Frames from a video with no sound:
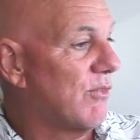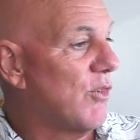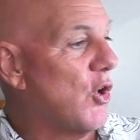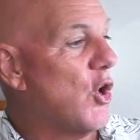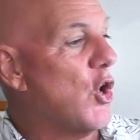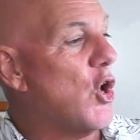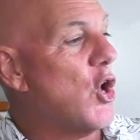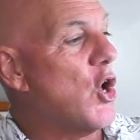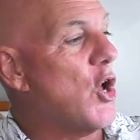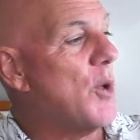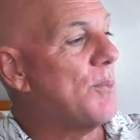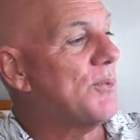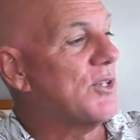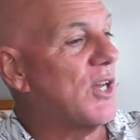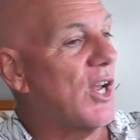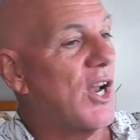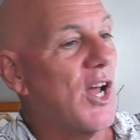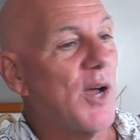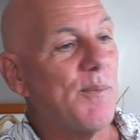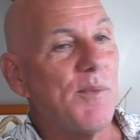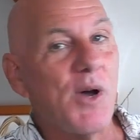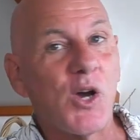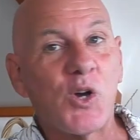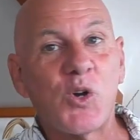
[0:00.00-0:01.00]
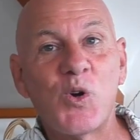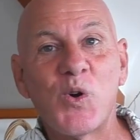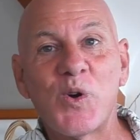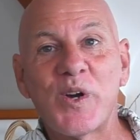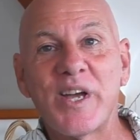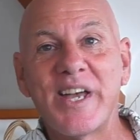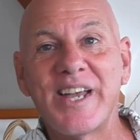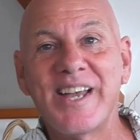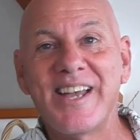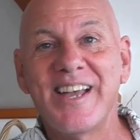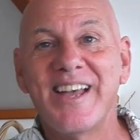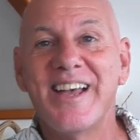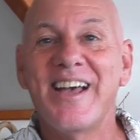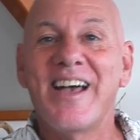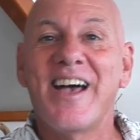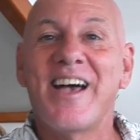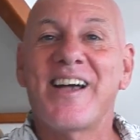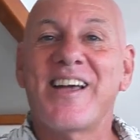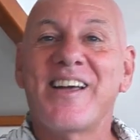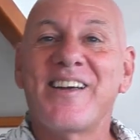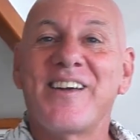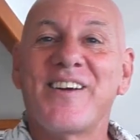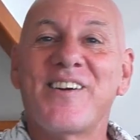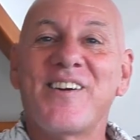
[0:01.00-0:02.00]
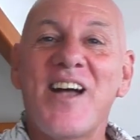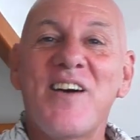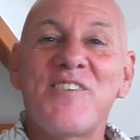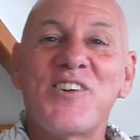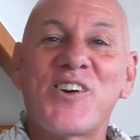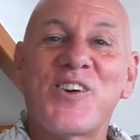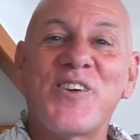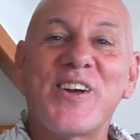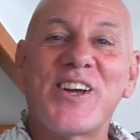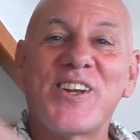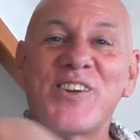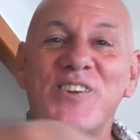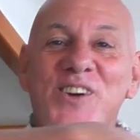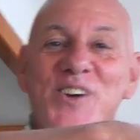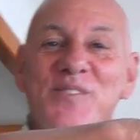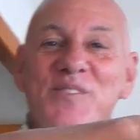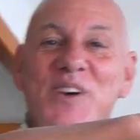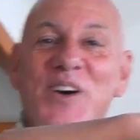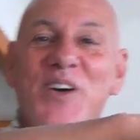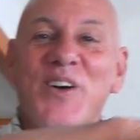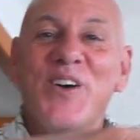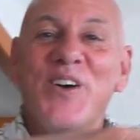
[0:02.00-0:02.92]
herbs. I like my cooking. Have a quick look at my